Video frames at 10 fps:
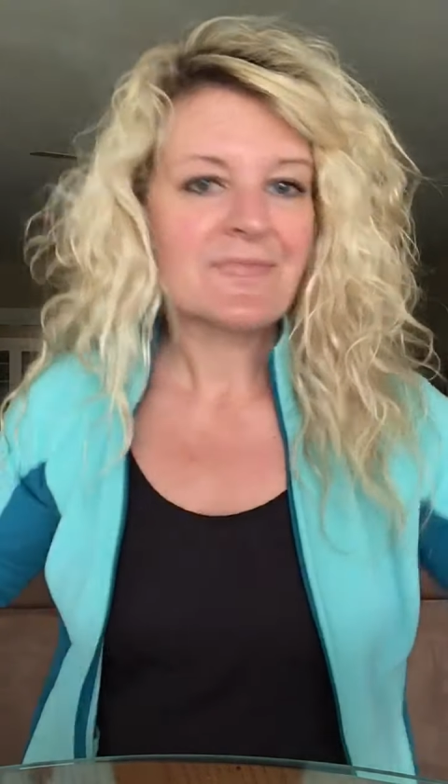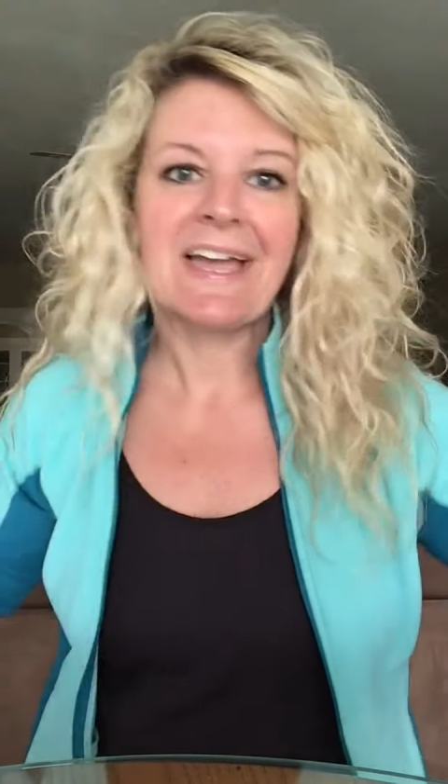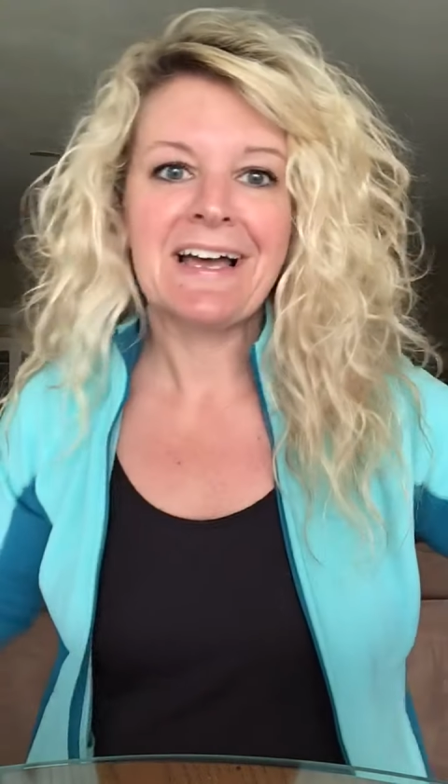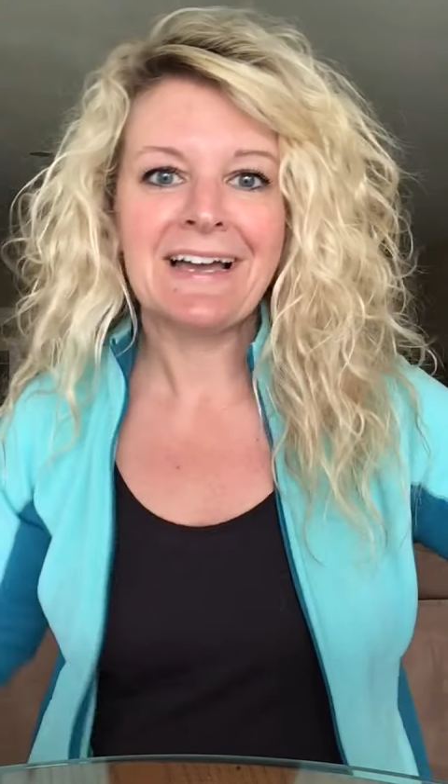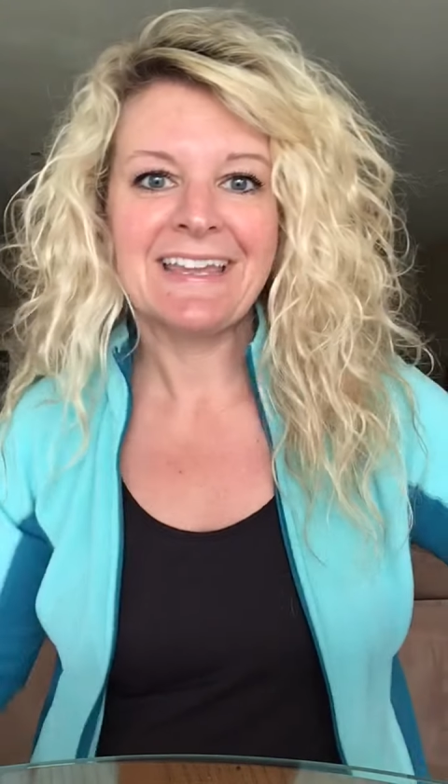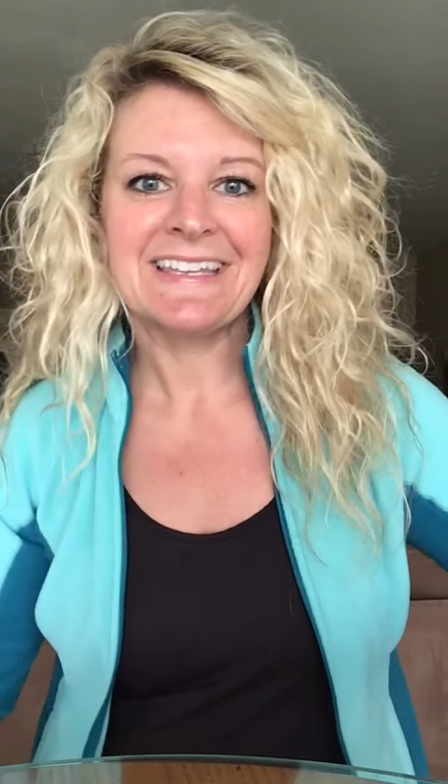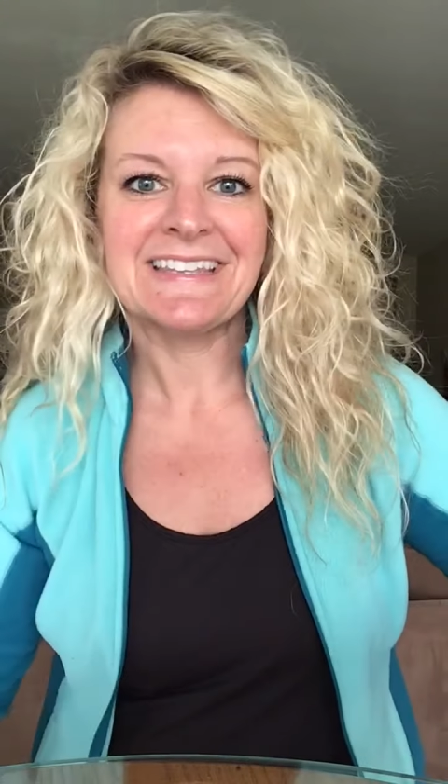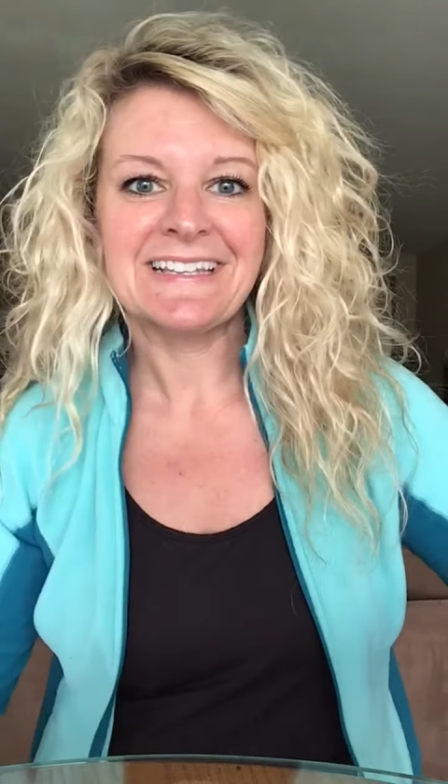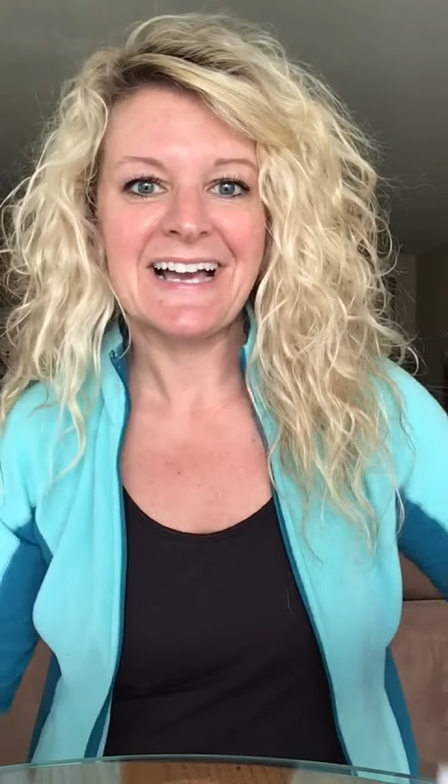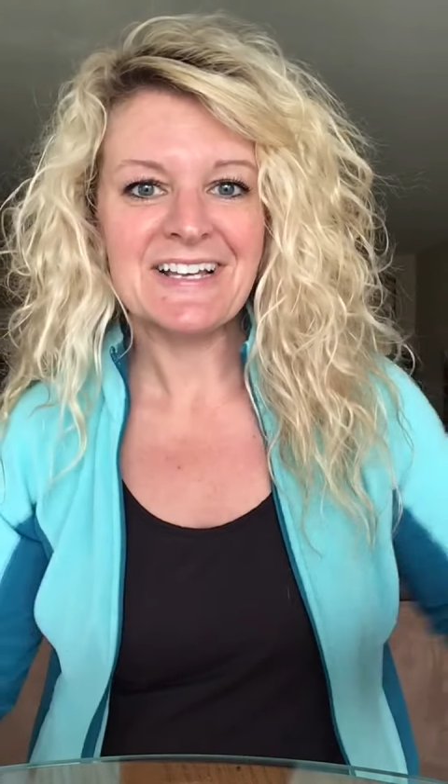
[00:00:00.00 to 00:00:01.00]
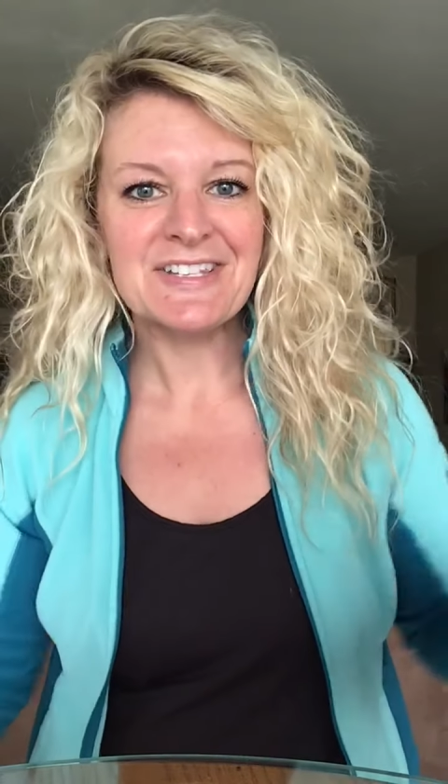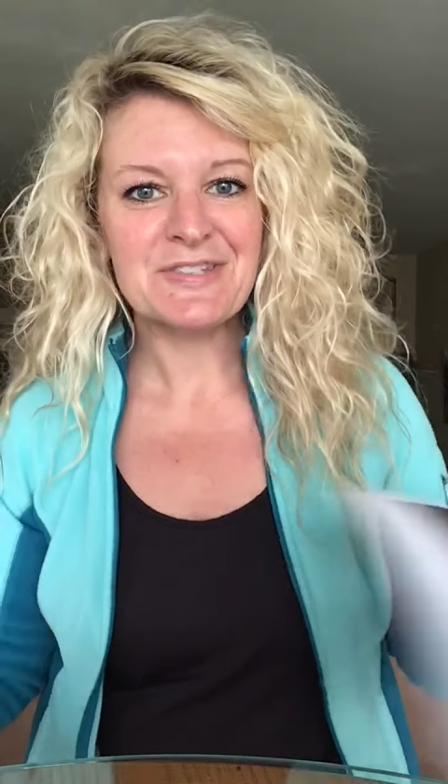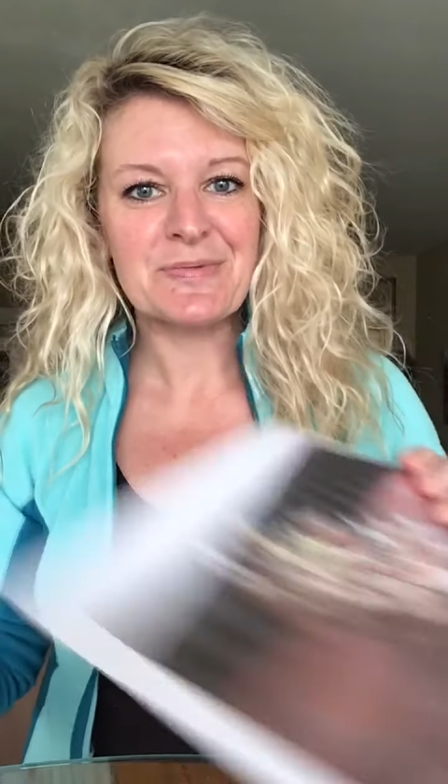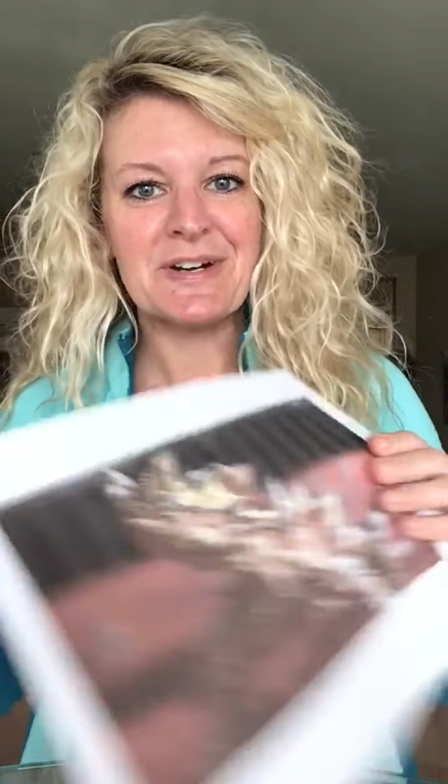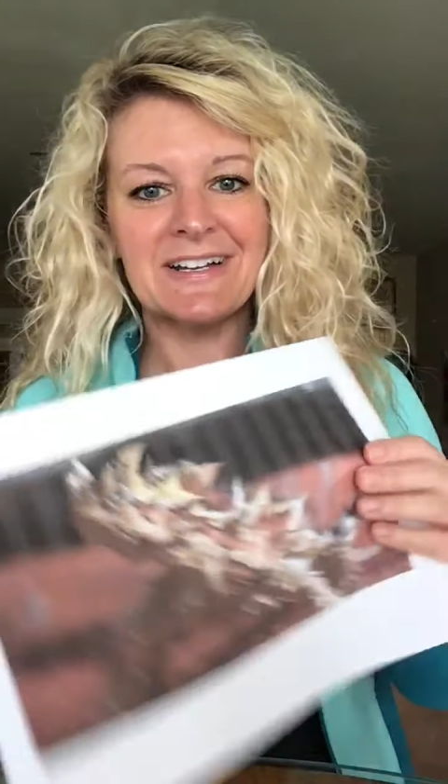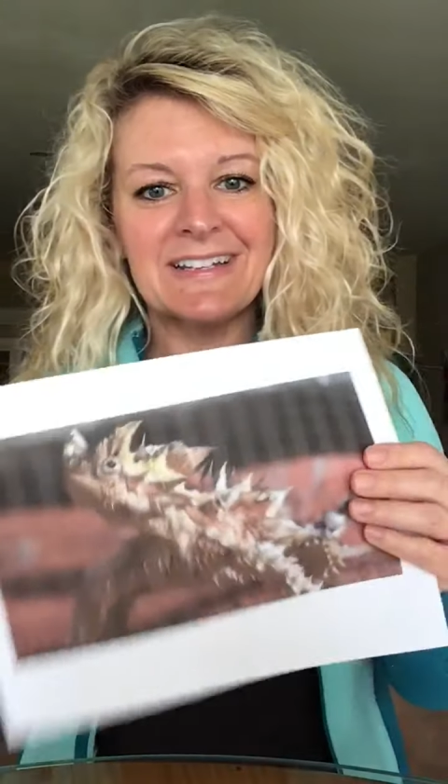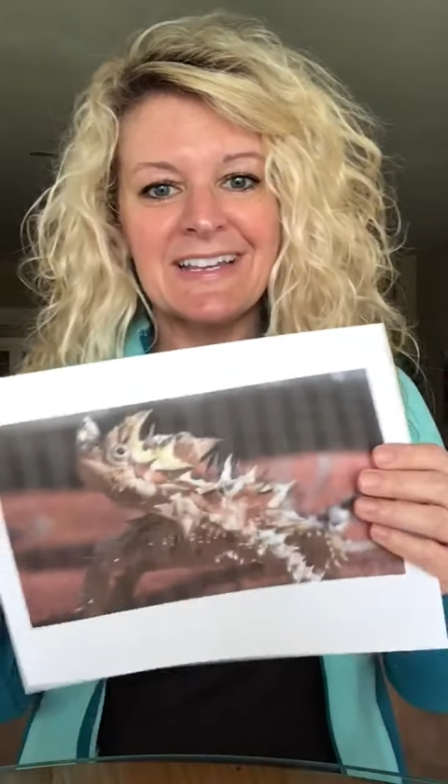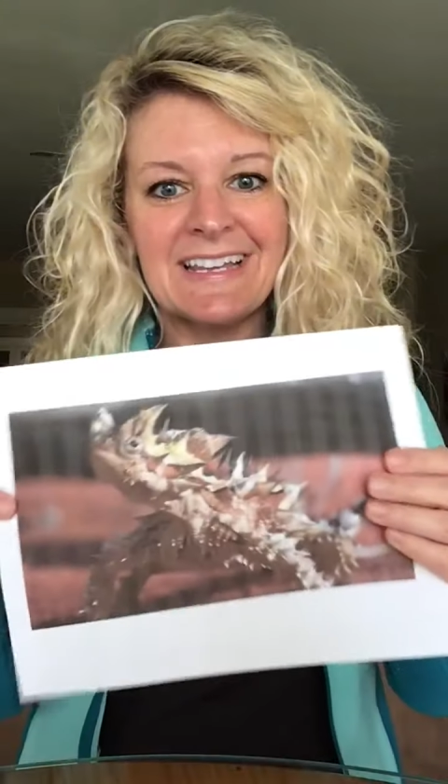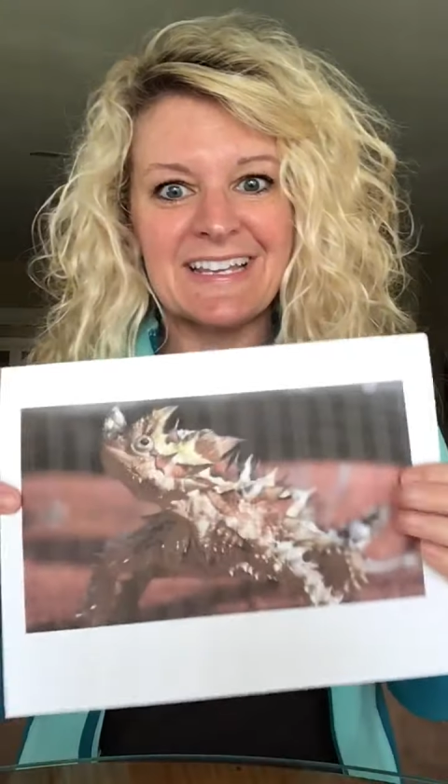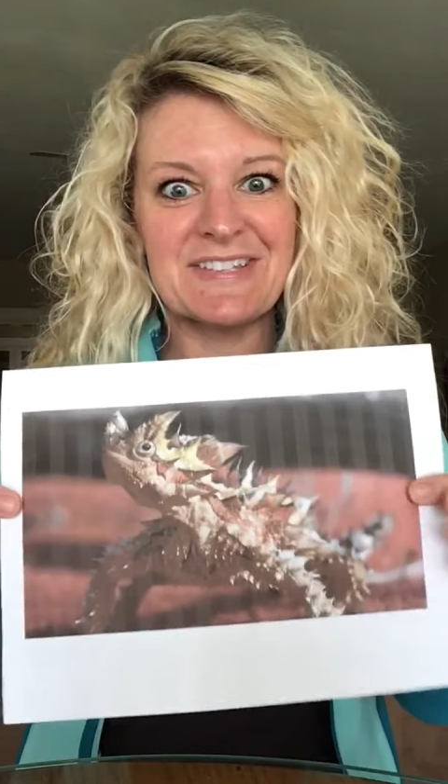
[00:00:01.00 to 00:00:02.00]
And then the last one
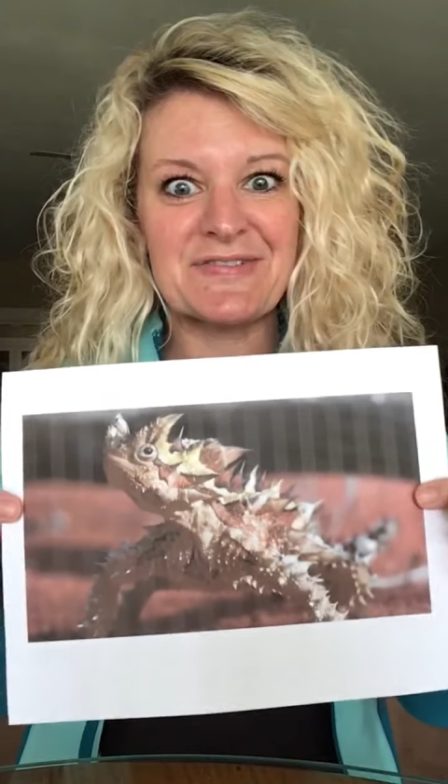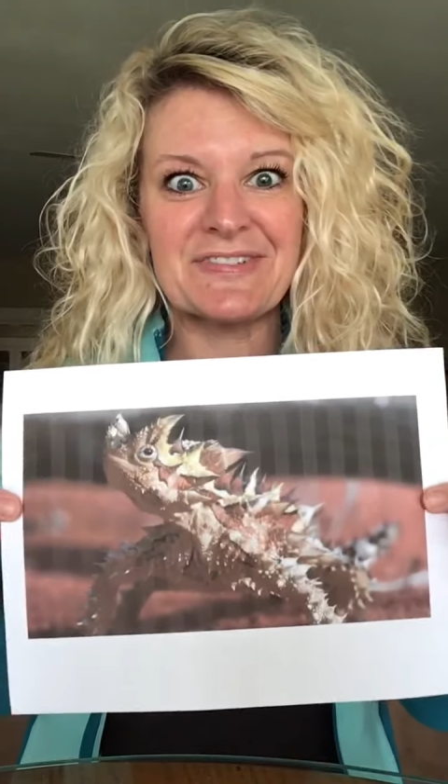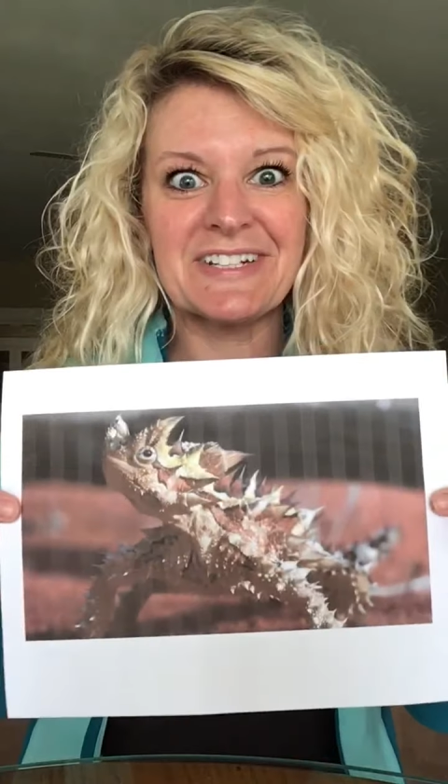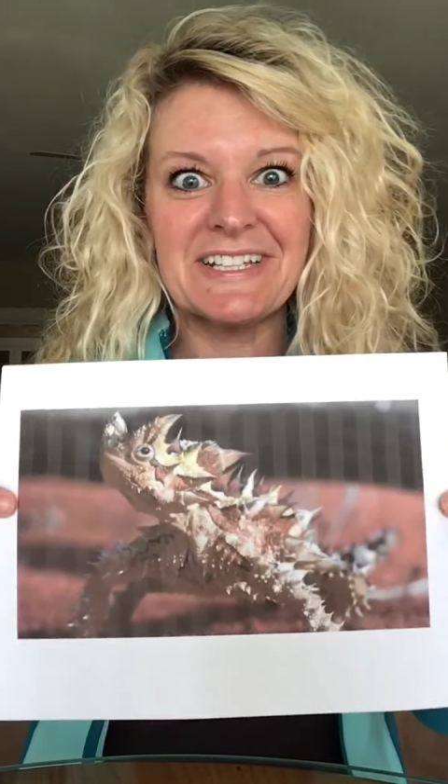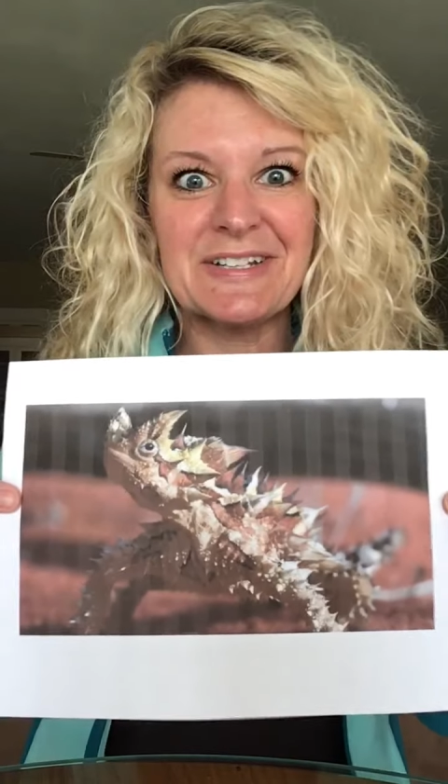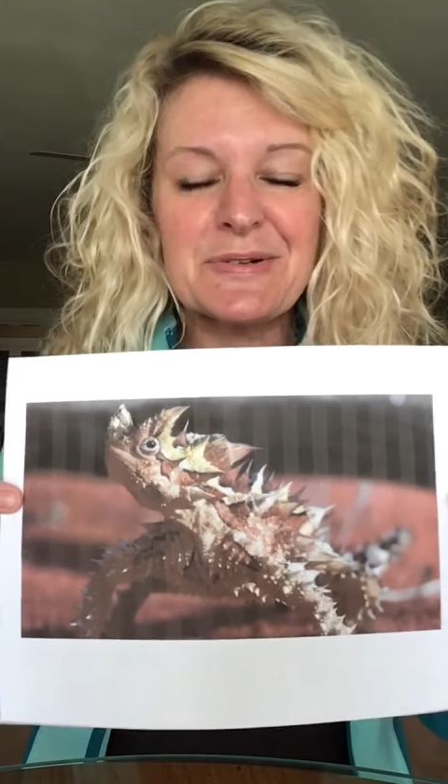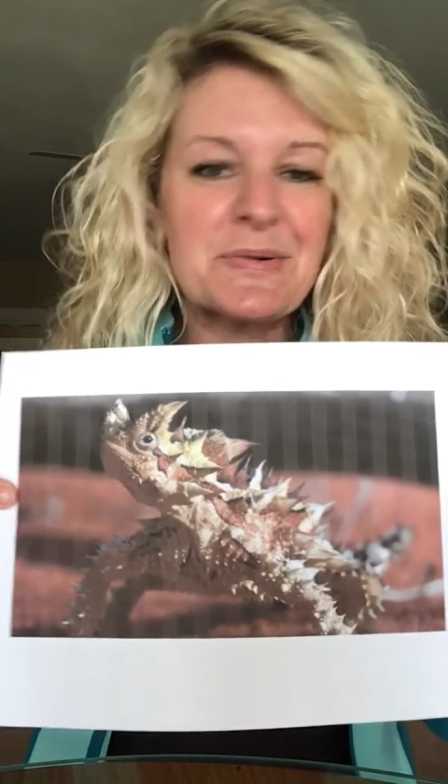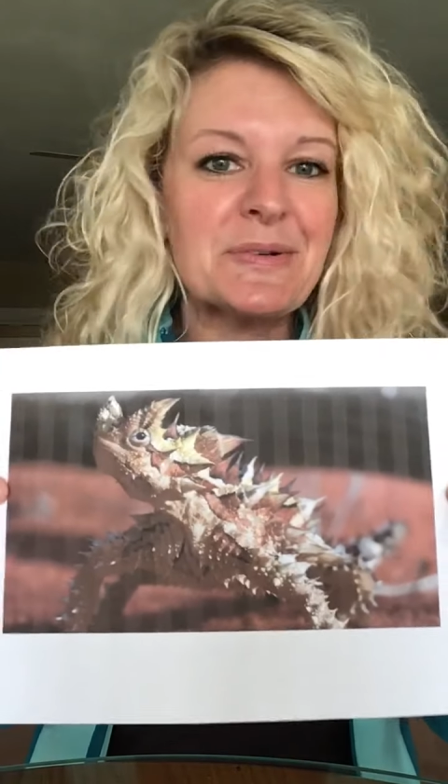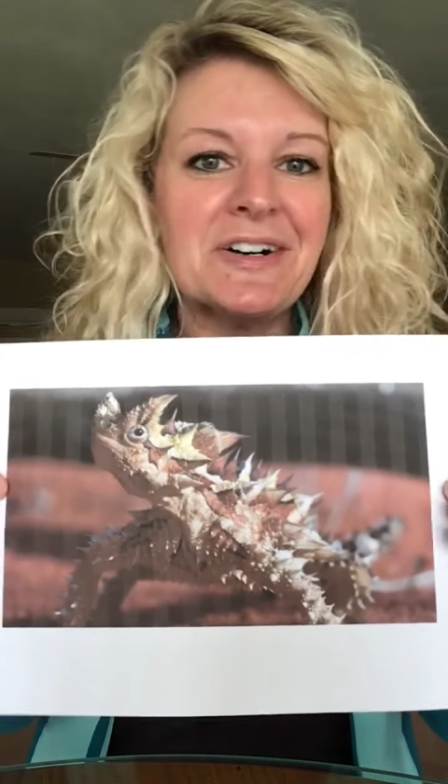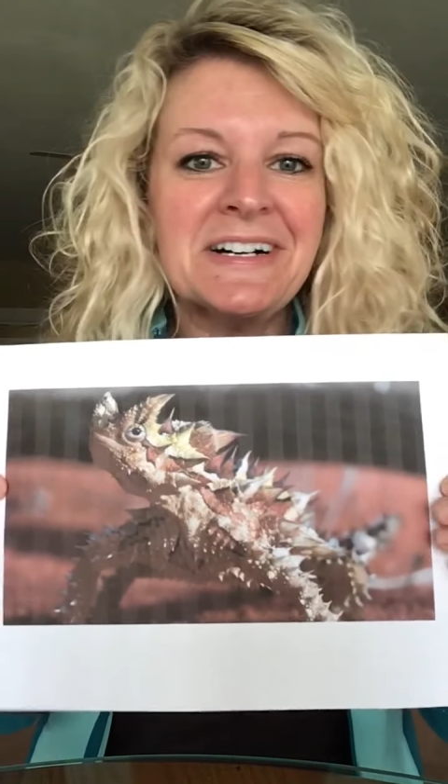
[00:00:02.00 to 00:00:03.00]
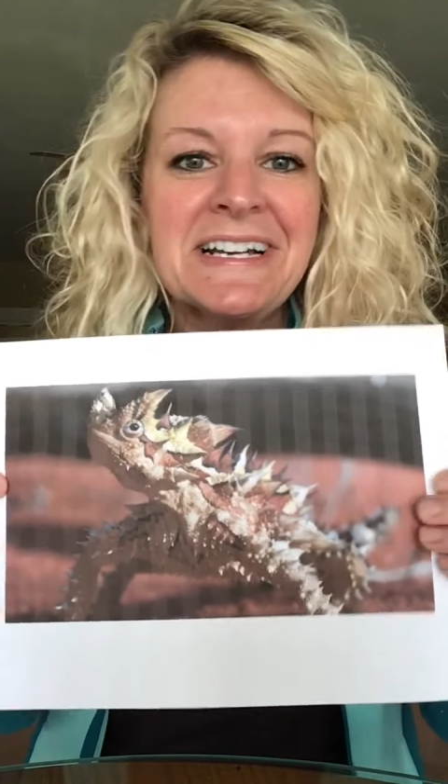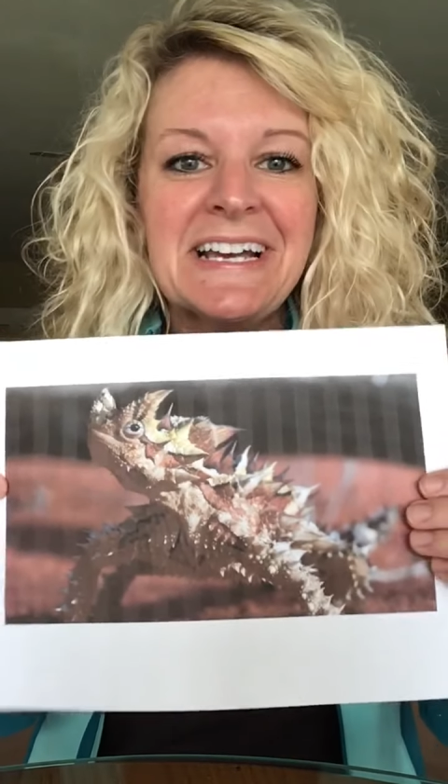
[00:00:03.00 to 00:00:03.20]
is really cool.